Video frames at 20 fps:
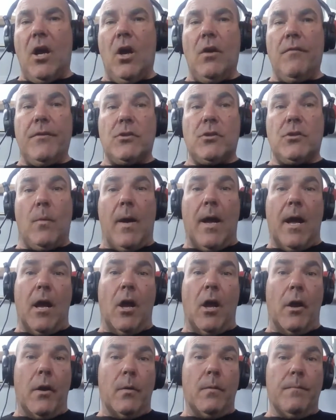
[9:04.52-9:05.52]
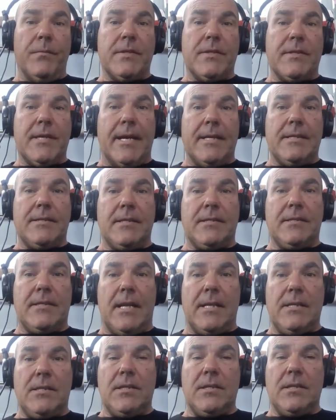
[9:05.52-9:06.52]
over to our own data
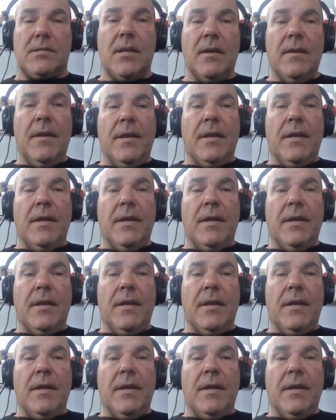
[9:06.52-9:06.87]
centers.